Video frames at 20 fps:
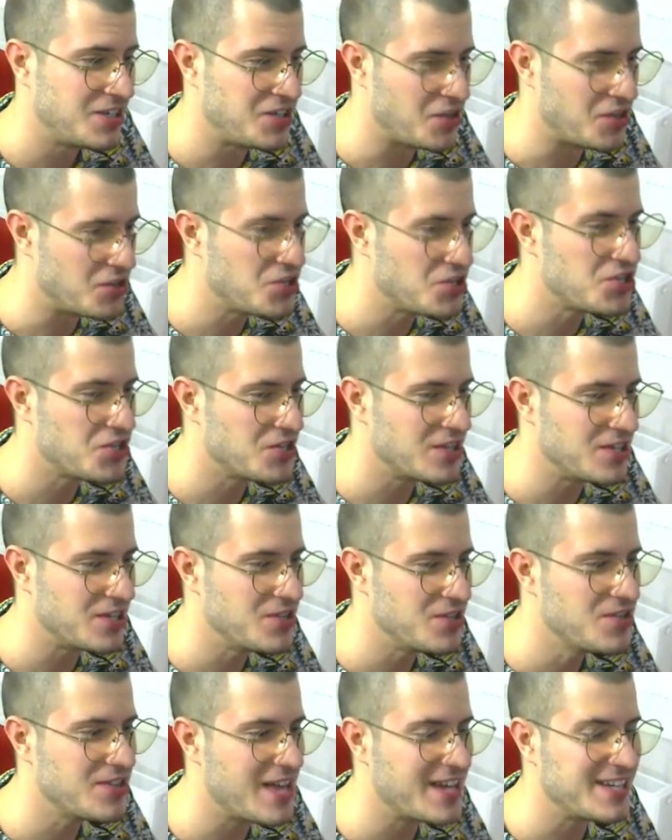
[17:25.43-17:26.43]
you should
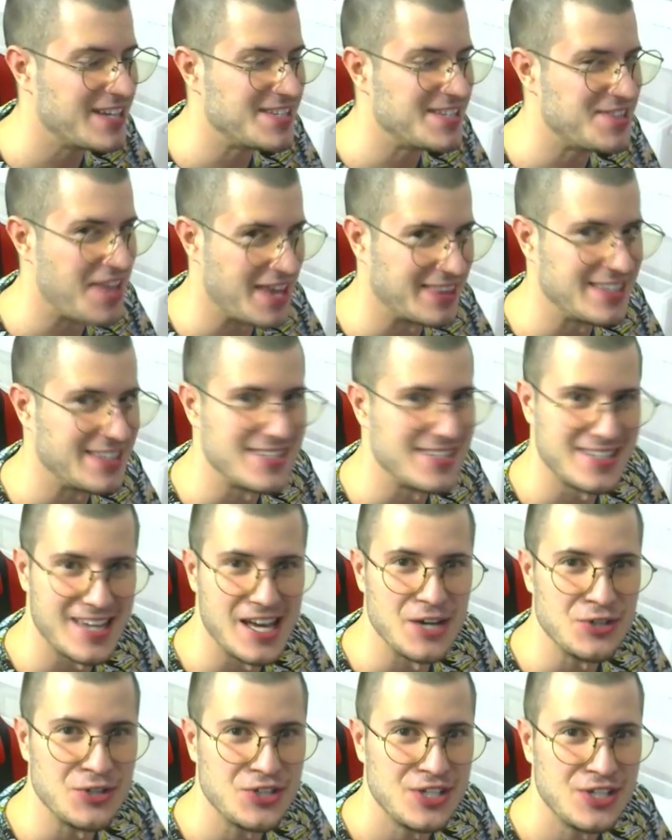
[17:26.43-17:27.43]
look like a deadly
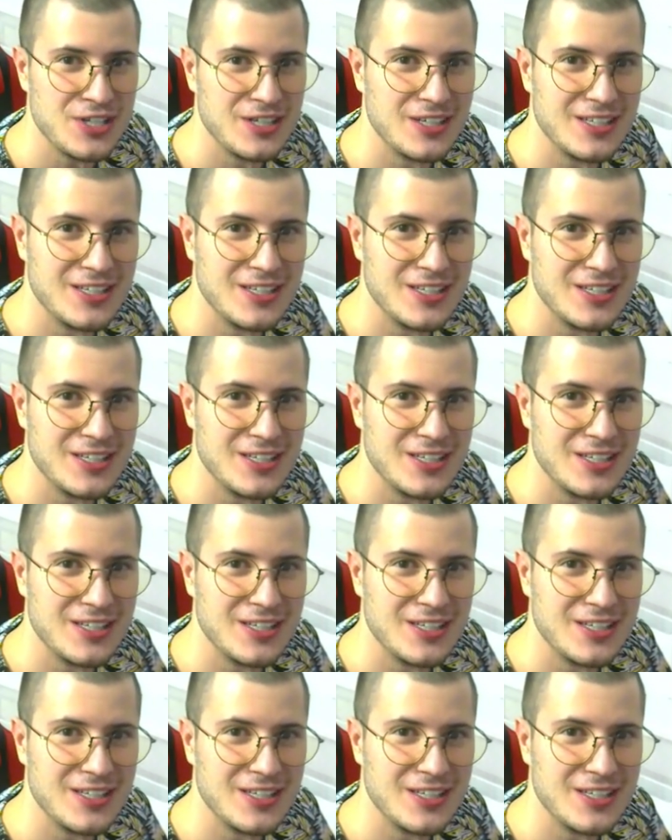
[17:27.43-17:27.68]
scout.